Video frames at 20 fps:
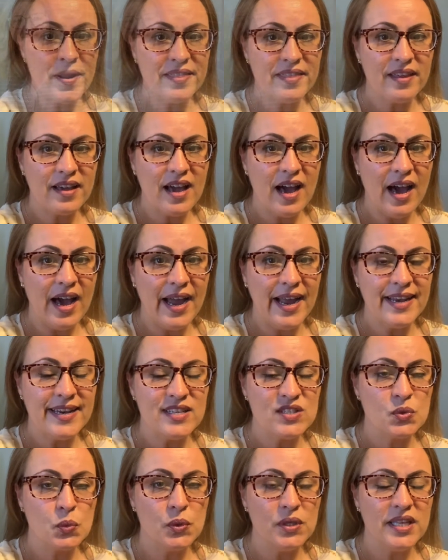of the
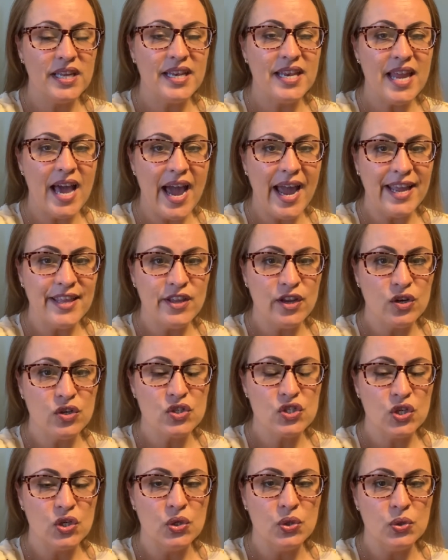Kind is really nine
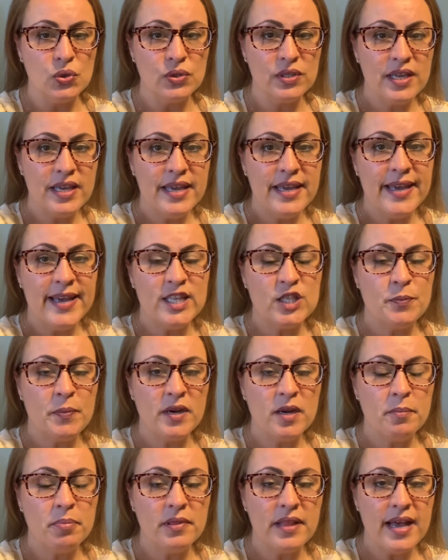years old. It's
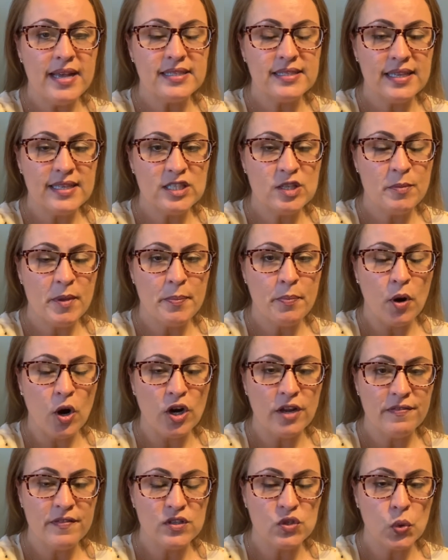been a blessing to be
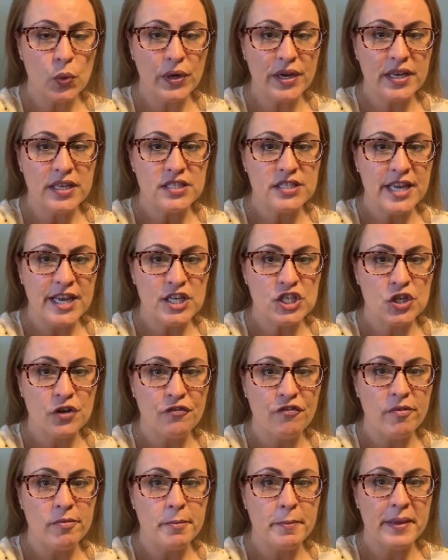part of this
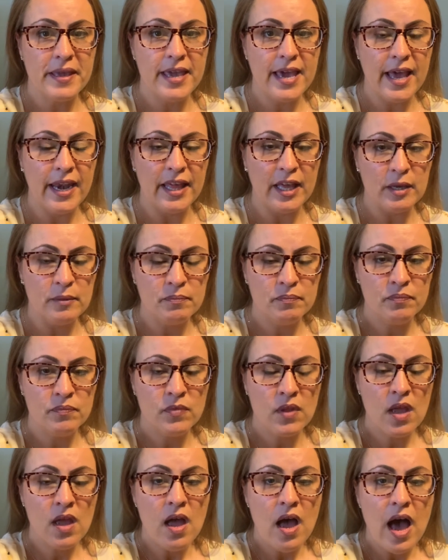organization from the beginning.
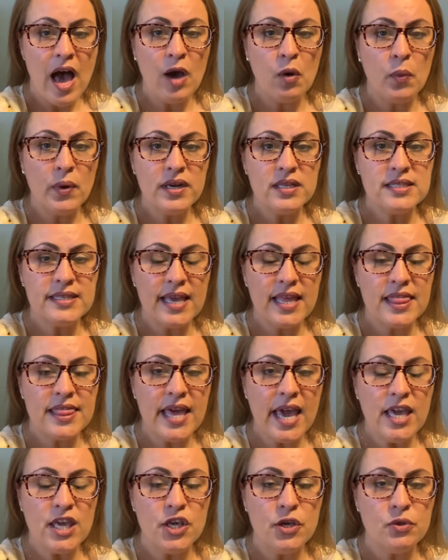I want to say
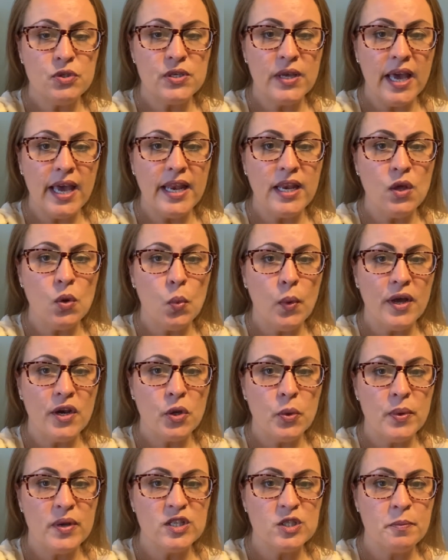thank you to
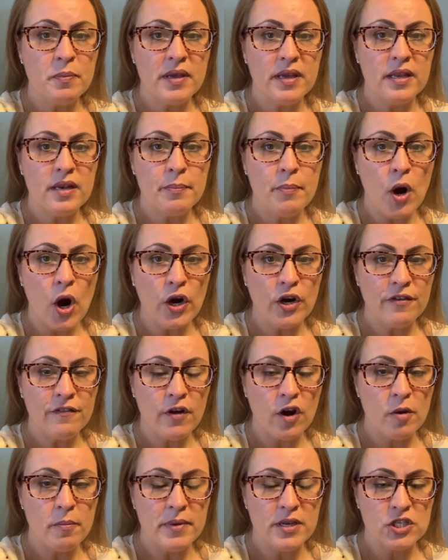anyone who has been part
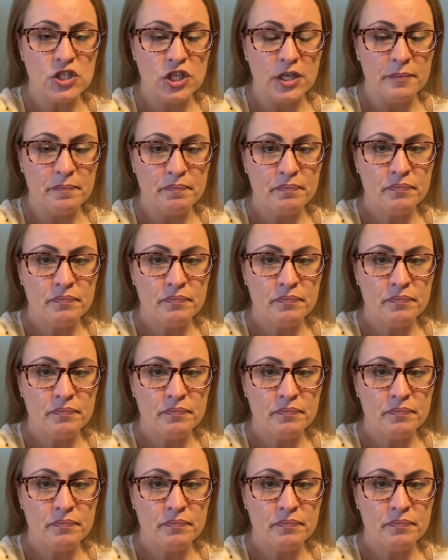of our mission.